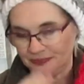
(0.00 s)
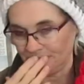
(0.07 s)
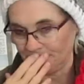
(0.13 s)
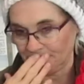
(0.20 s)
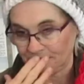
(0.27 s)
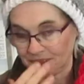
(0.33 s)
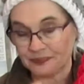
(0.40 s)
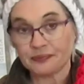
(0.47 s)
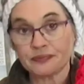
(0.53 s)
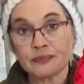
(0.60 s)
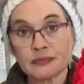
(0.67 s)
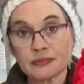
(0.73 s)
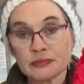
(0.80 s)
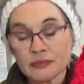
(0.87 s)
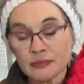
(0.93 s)
and
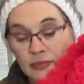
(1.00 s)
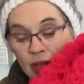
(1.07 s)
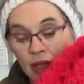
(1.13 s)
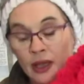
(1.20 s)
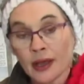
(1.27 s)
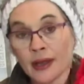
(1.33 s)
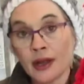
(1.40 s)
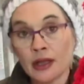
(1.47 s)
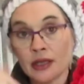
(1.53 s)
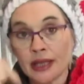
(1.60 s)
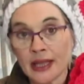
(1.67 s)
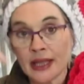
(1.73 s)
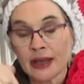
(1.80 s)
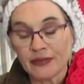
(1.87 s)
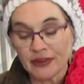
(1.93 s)
I'll
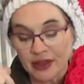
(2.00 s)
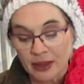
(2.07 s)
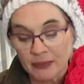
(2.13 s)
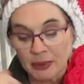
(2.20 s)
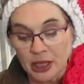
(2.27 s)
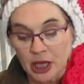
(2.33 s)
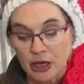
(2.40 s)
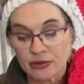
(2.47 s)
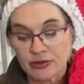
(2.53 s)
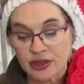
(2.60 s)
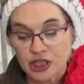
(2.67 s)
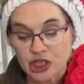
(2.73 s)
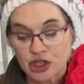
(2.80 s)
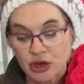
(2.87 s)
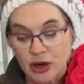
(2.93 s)
link everything below.
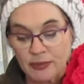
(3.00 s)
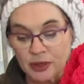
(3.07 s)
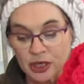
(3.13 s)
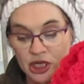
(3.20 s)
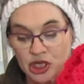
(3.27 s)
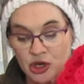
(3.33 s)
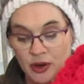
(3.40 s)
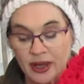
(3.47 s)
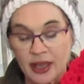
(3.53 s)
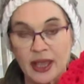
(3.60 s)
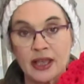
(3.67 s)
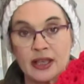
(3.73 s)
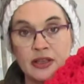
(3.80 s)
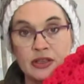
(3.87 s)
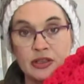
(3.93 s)
The strawberry
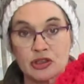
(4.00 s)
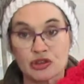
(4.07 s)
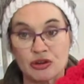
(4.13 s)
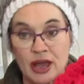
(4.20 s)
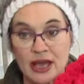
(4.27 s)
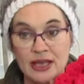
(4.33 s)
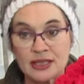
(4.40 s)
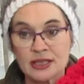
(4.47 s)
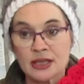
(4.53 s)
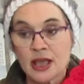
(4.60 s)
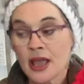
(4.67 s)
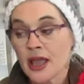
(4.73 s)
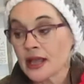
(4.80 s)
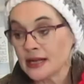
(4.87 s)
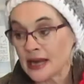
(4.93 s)
shortcake dress.
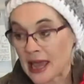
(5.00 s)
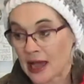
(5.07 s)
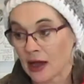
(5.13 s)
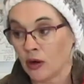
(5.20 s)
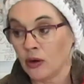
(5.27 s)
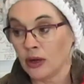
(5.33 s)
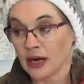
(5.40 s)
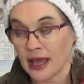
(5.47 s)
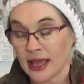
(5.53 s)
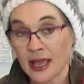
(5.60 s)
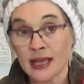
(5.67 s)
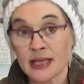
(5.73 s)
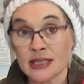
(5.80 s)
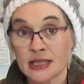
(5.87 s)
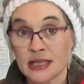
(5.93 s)
Now, like
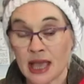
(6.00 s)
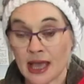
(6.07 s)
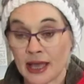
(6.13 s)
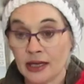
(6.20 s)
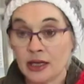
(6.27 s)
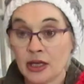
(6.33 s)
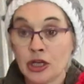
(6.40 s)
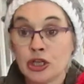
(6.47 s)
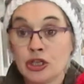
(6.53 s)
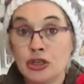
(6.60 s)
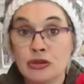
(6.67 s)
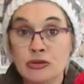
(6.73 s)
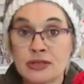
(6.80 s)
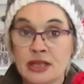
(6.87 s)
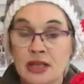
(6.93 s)
I said,
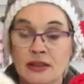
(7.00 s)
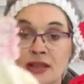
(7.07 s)
using